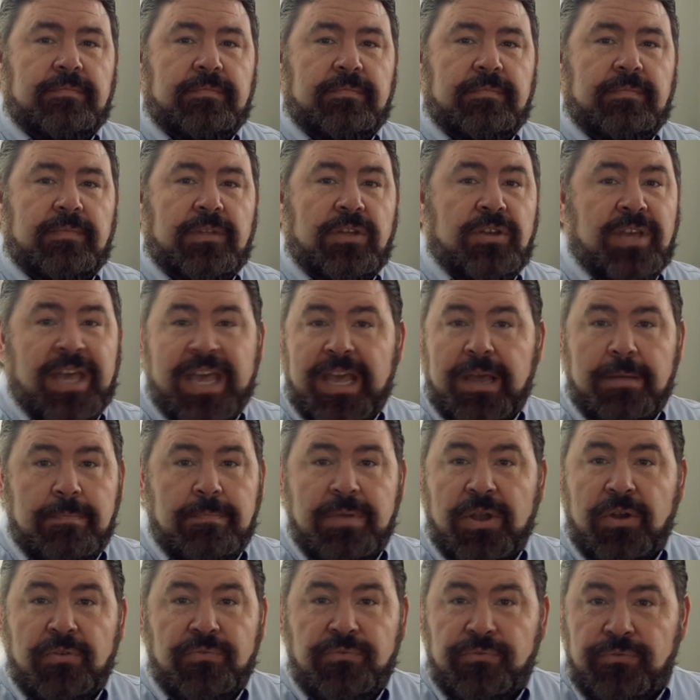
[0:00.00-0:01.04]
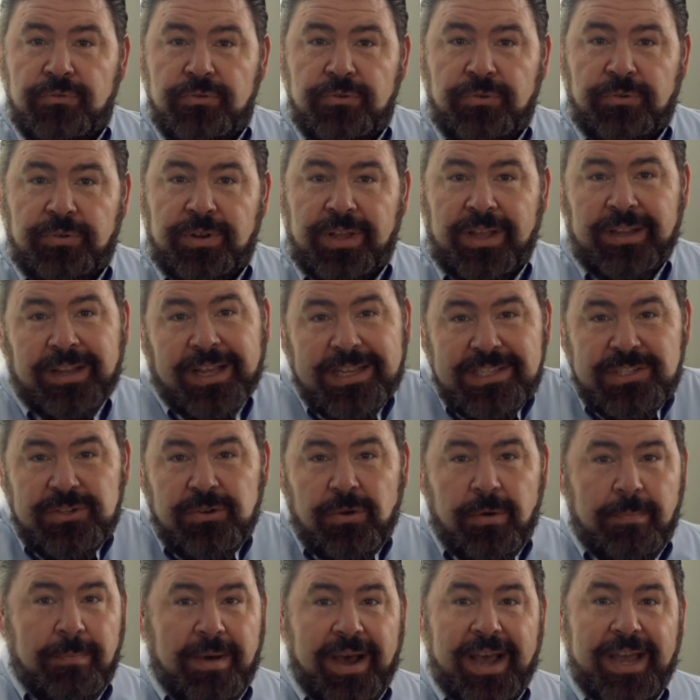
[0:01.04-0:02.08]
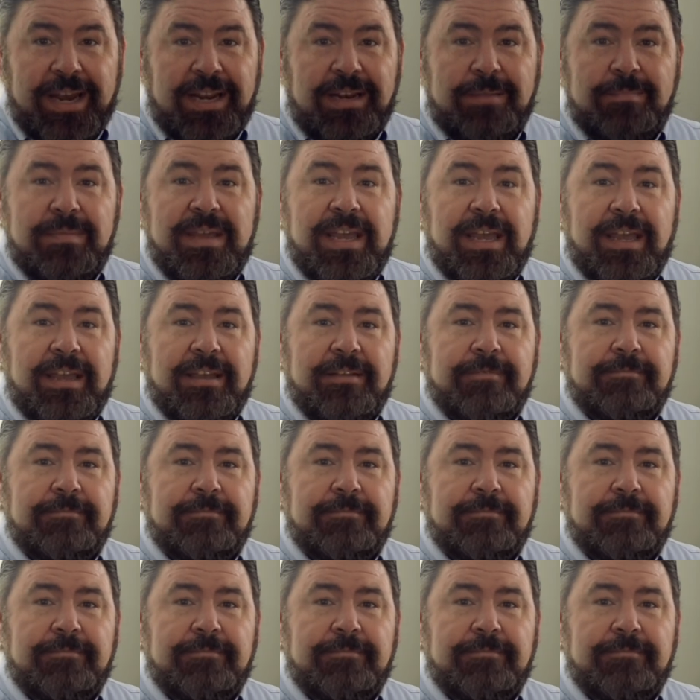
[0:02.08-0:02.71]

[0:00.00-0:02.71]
You can't bear fruit unless you abide in me.